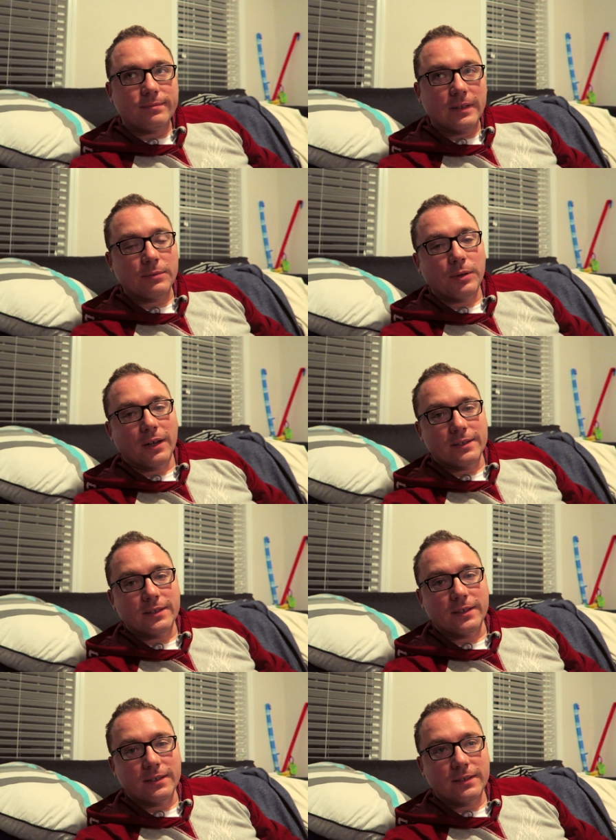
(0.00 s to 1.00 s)
Let's be honest
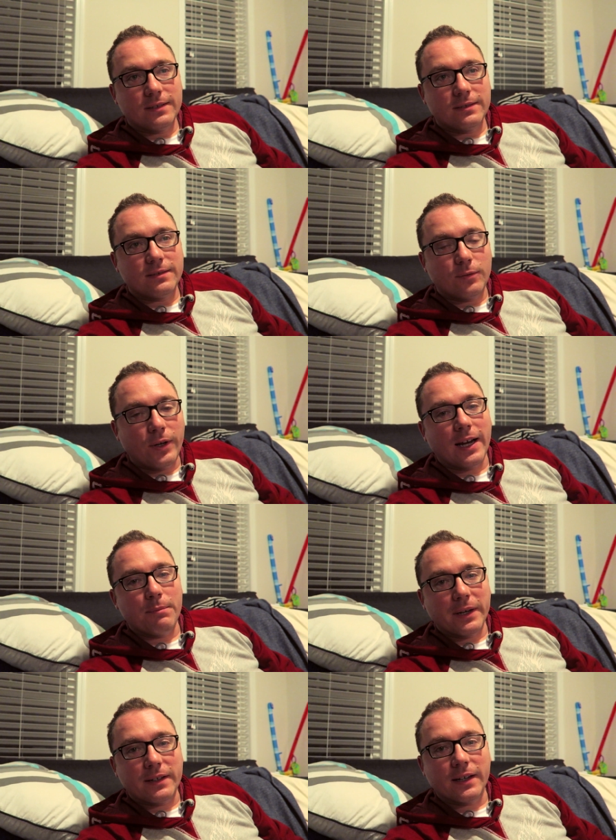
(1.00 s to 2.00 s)
here. We
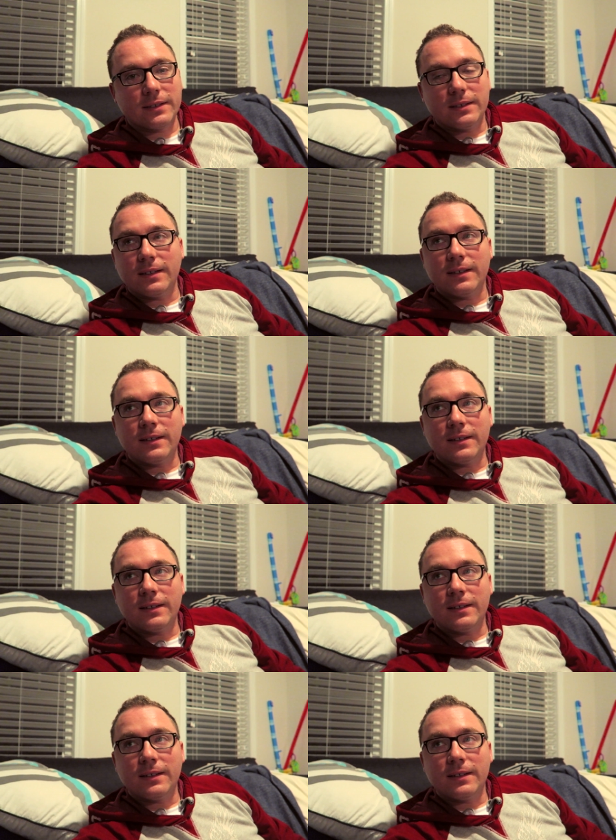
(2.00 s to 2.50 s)
had McDicks.